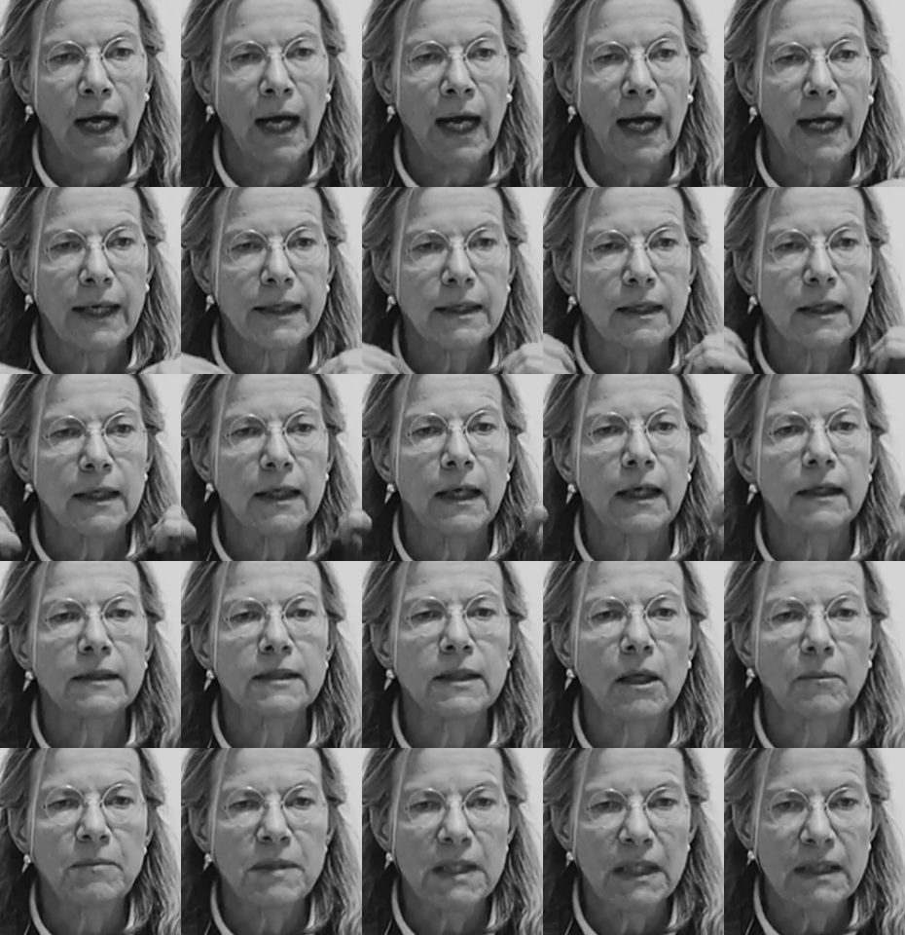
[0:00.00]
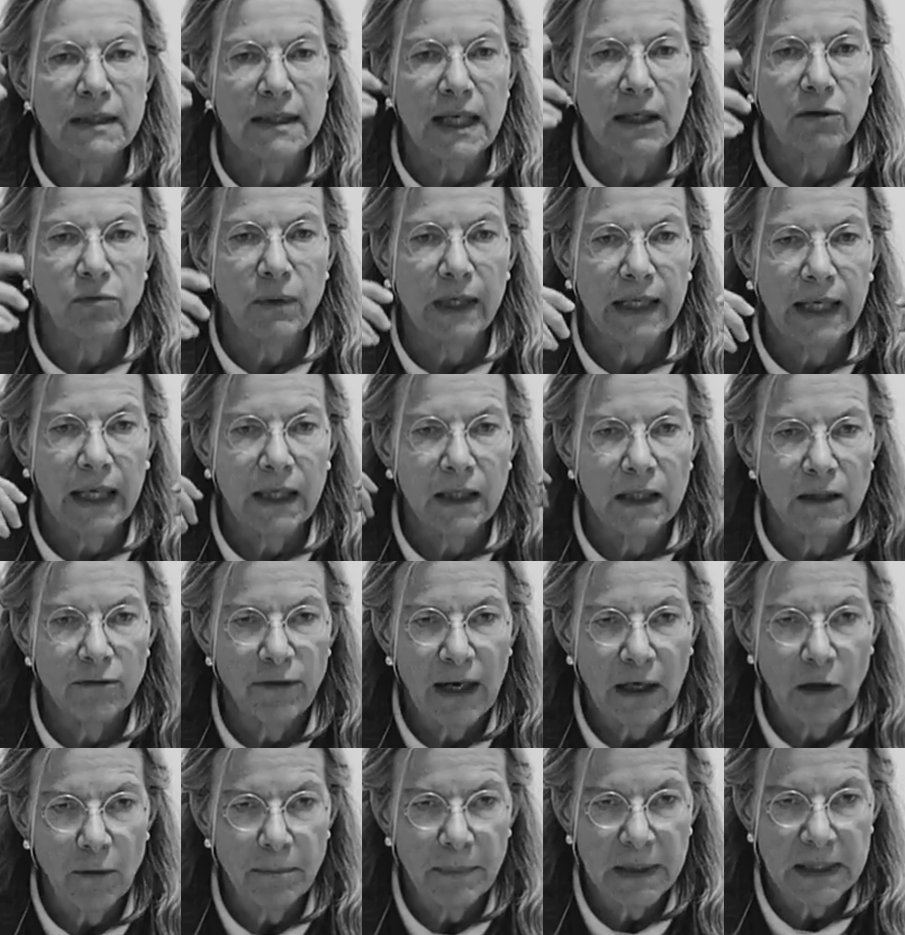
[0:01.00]
and something that we can
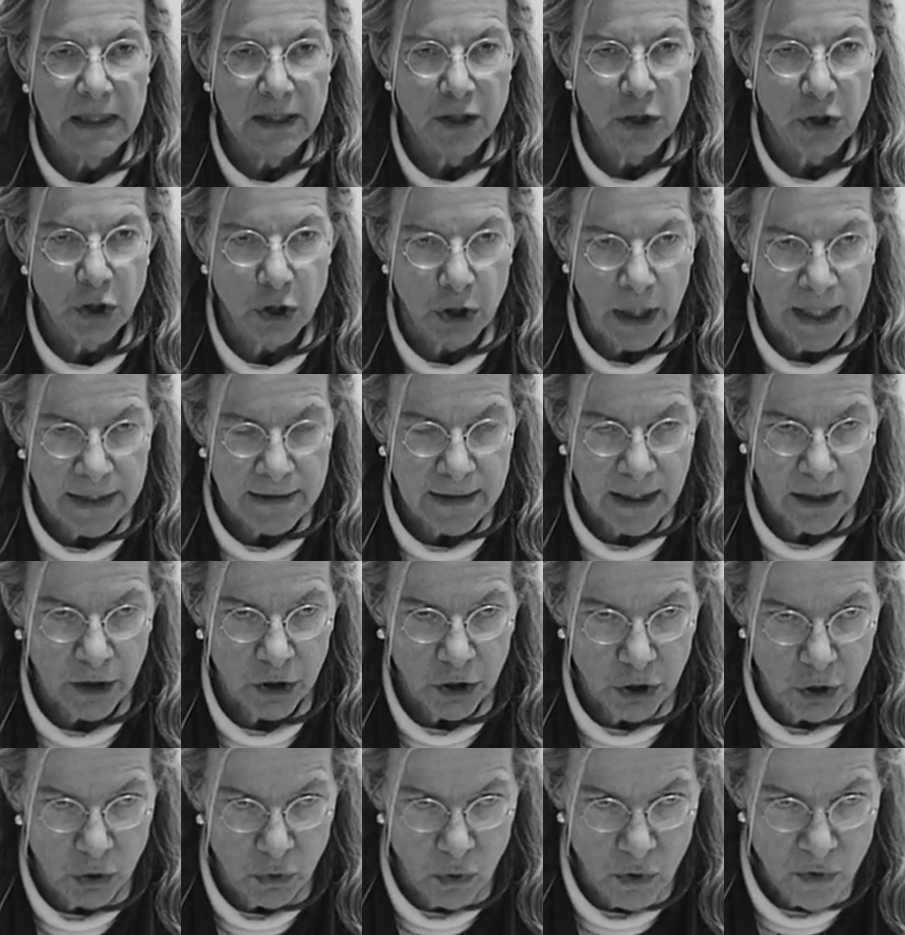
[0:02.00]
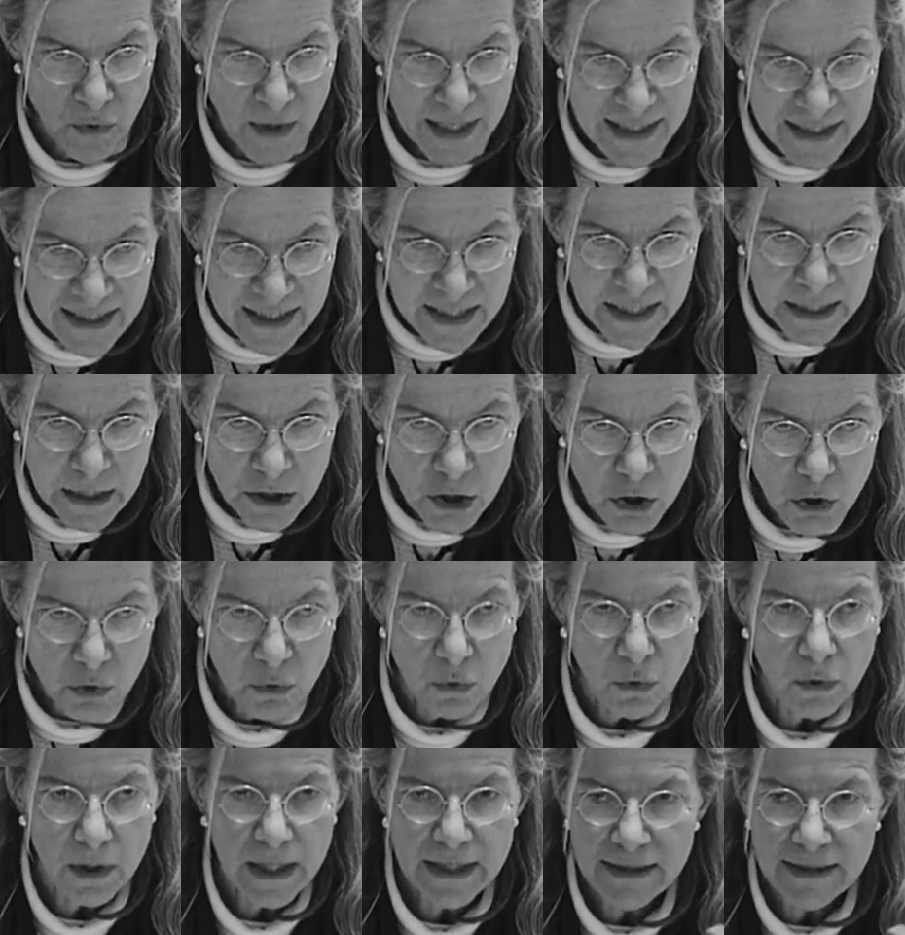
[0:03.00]
develop it as a heuristic tool,